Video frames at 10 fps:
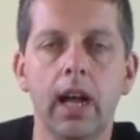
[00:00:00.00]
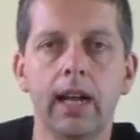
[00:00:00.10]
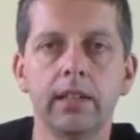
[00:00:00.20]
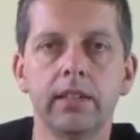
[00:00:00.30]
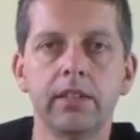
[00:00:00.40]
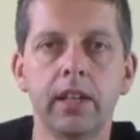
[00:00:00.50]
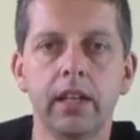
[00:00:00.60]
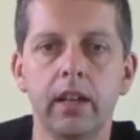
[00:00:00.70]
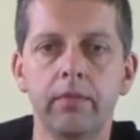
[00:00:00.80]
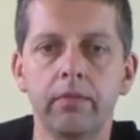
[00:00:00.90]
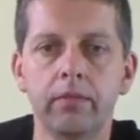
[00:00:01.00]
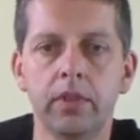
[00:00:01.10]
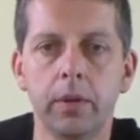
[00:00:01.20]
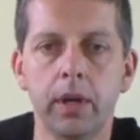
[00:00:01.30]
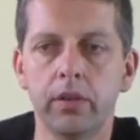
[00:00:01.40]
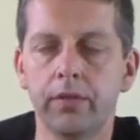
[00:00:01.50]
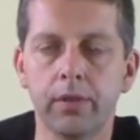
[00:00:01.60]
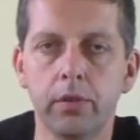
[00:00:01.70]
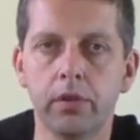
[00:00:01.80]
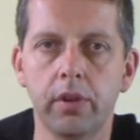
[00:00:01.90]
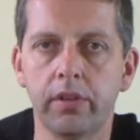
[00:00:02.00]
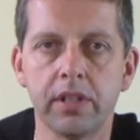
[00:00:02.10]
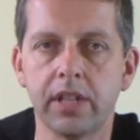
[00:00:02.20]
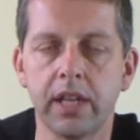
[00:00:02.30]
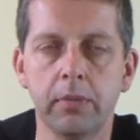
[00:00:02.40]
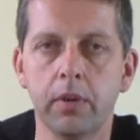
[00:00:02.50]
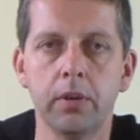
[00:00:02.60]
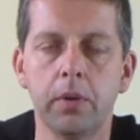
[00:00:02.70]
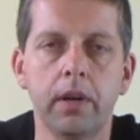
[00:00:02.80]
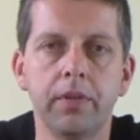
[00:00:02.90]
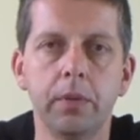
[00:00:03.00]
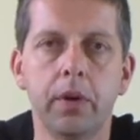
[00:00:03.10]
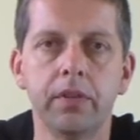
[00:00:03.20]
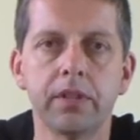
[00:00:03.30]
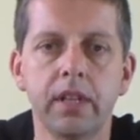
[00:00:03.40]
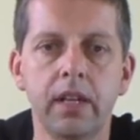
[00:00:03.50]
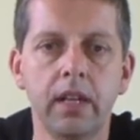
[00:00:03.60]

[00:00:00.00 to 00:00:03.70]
and do it on the floor or on the table or wherever you want,